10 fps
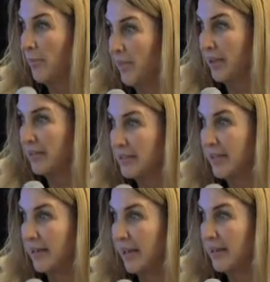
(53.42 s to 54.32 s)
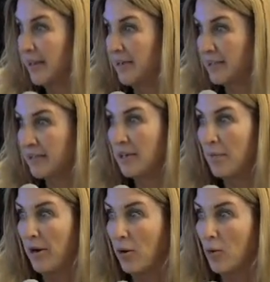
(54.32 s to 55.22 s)
years. And I, as I said
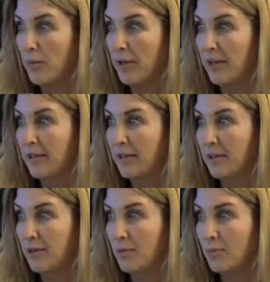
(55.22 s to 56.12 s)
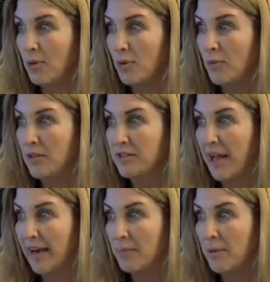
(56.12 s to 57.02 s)
in my opening, um, we
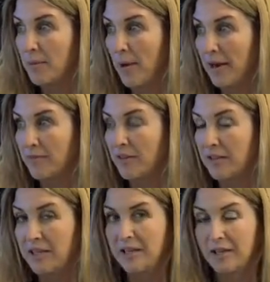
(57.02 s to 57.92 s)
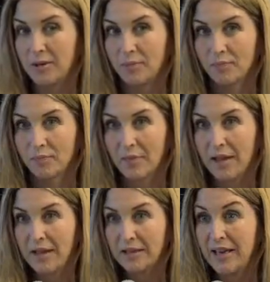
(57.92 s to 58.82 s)
started being part of the um,
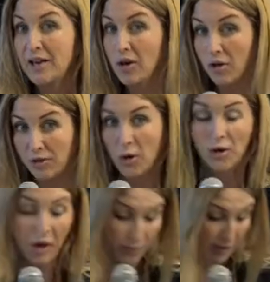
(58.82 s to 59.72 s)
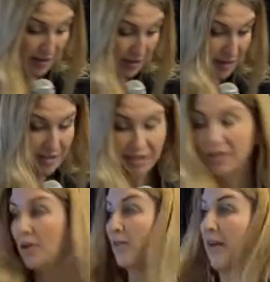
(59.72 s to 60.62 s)
the, the, whole corporation in
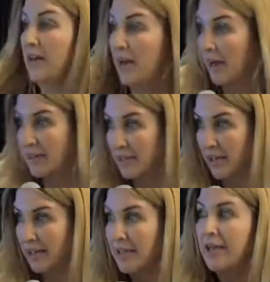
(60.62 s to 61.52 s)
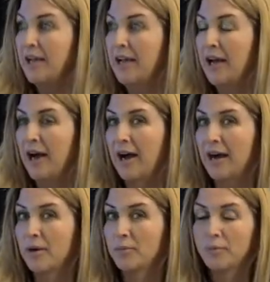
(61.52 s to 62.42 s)
Silicon Valley last year.
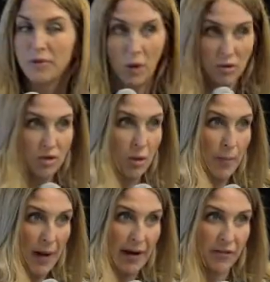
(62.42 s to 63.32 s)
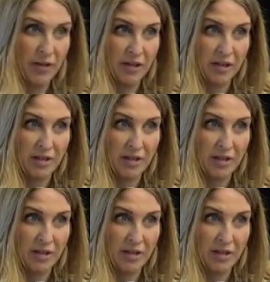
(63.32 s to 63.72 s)
Uh, we also are part of it in